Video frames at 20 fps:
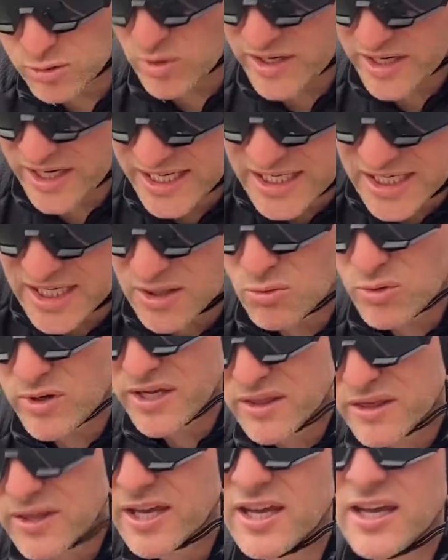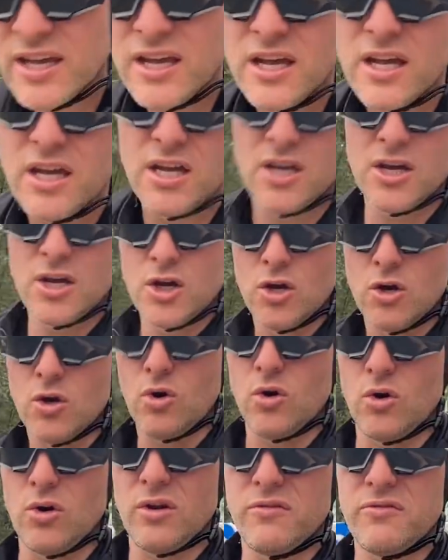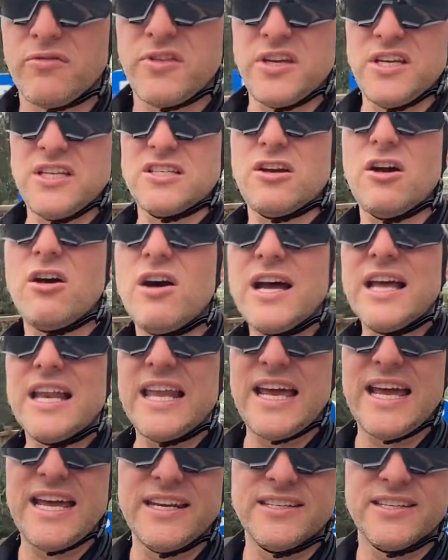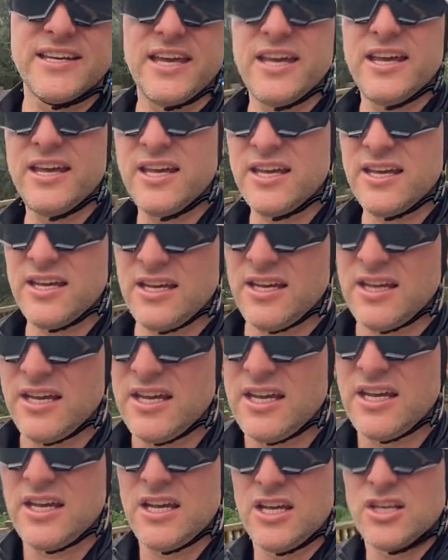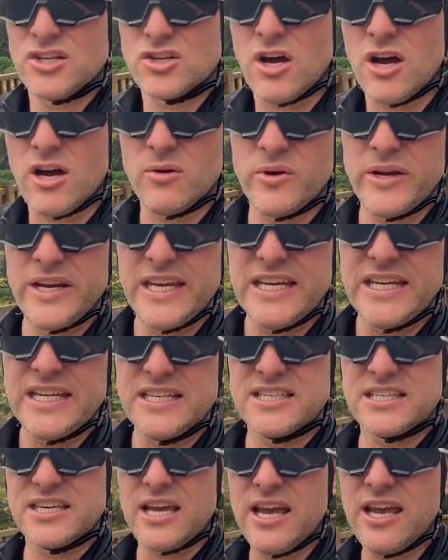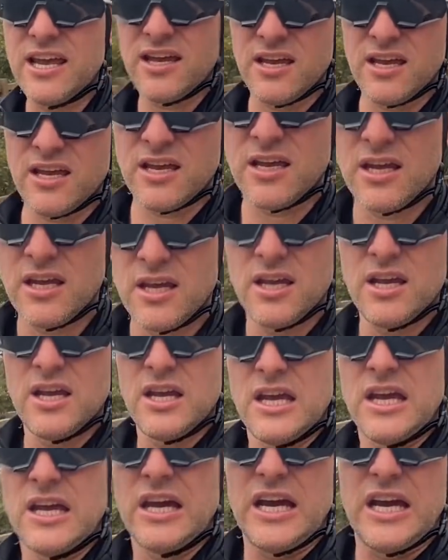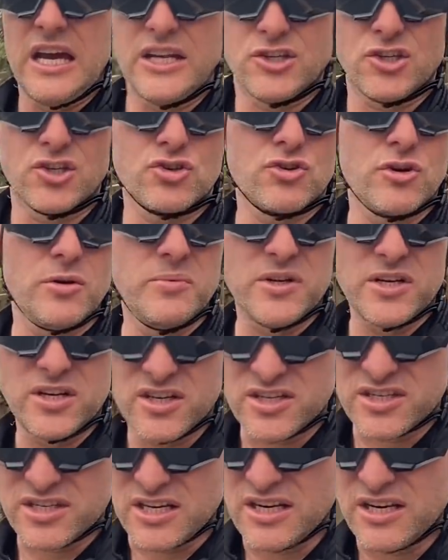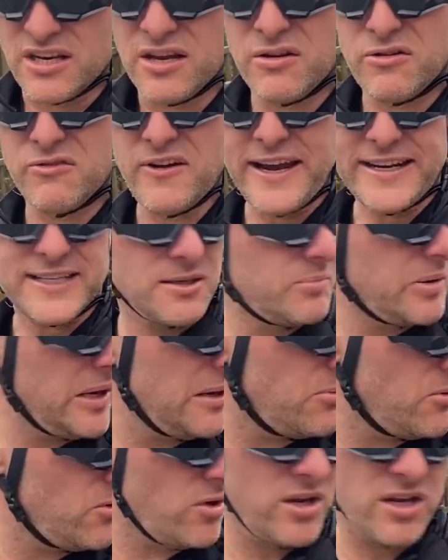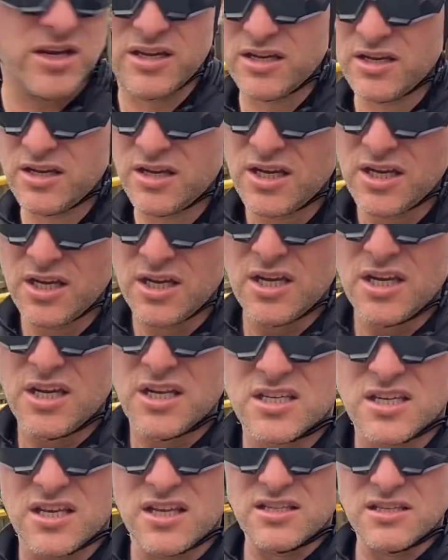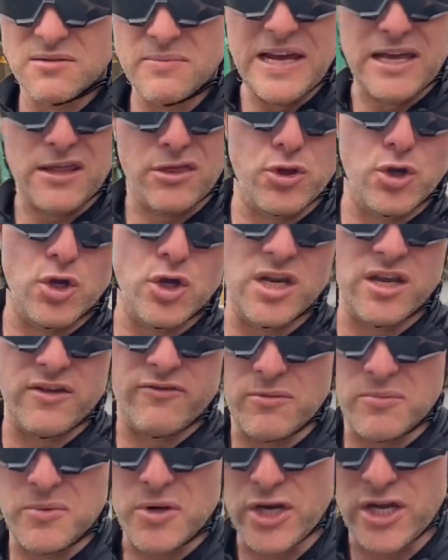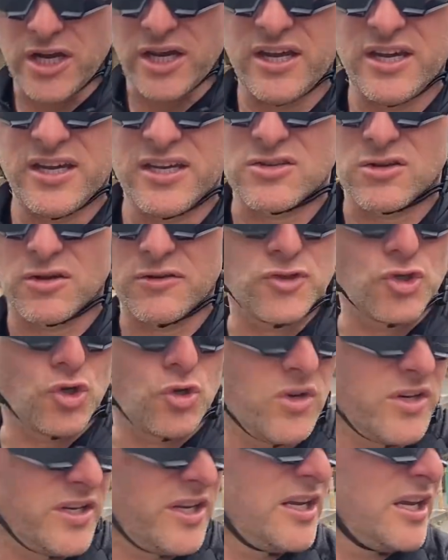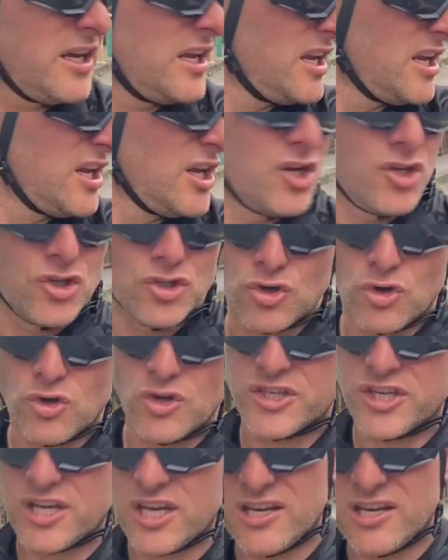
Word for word: We're here with all of the Thailand, Taiwanese uh, distributors and Factor people. So there's about thirty of them on a sort of jaunt, jaunt,